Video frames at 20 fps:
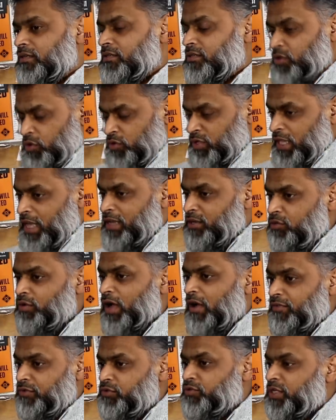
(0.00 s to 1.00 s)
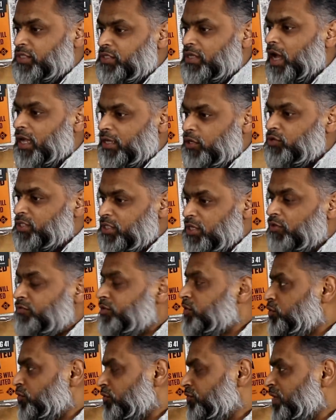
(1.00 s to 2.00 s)
So then you have to resign
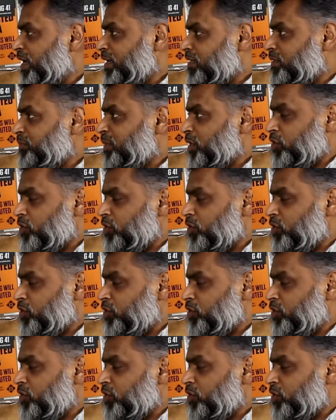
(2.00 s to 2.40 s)
yourself to your fate